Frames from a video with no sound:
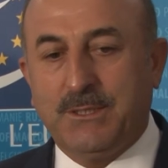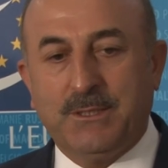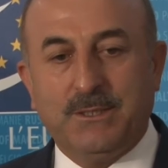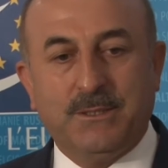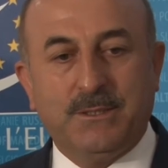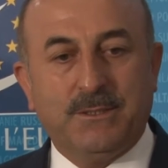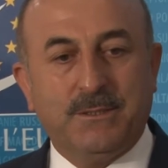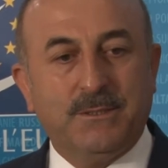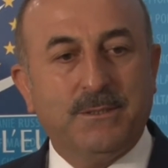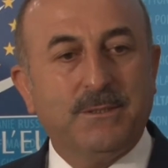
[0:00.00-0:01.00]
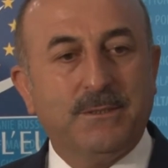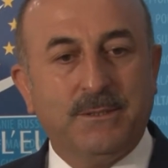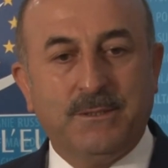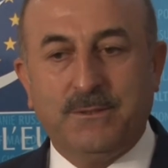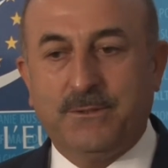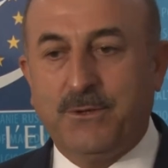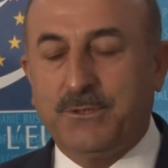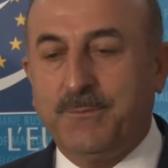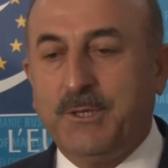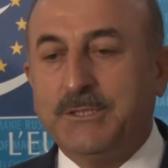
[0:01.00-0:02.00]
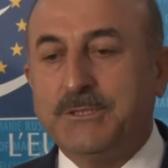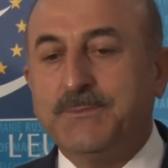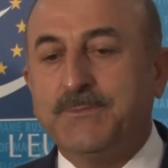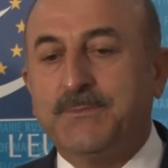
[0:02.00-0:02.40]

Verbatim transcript: uh, in 30 minutes.